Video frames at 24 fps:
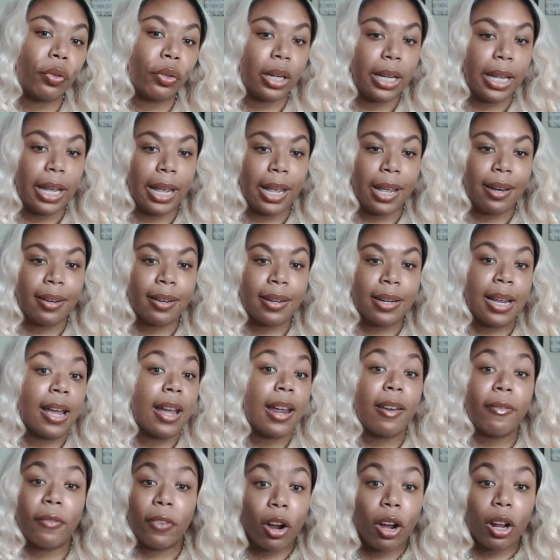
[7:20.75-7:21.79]
again
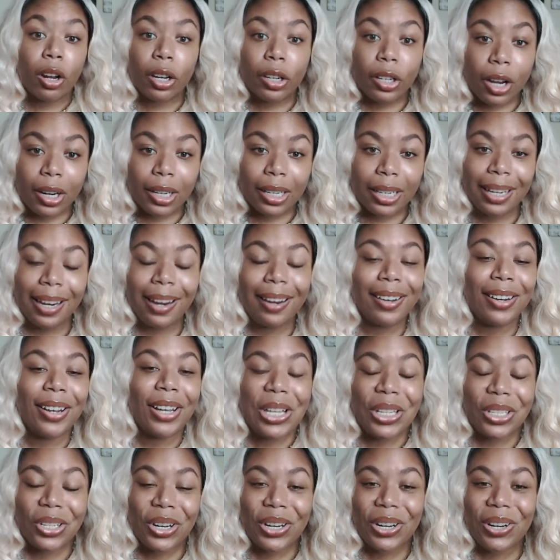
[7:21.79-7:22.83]
for all eternity until you
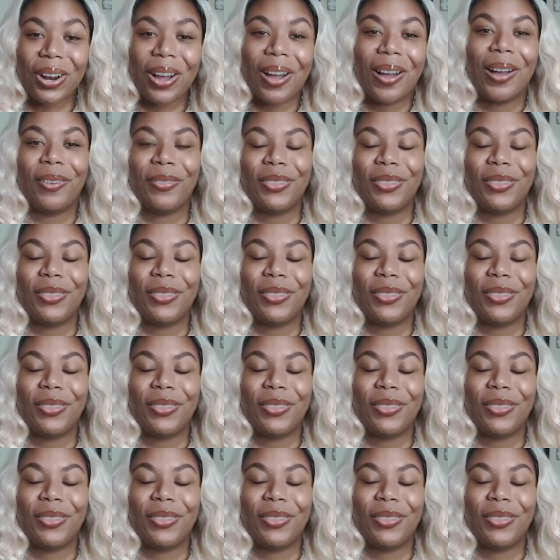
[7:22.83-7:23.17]
turn it off.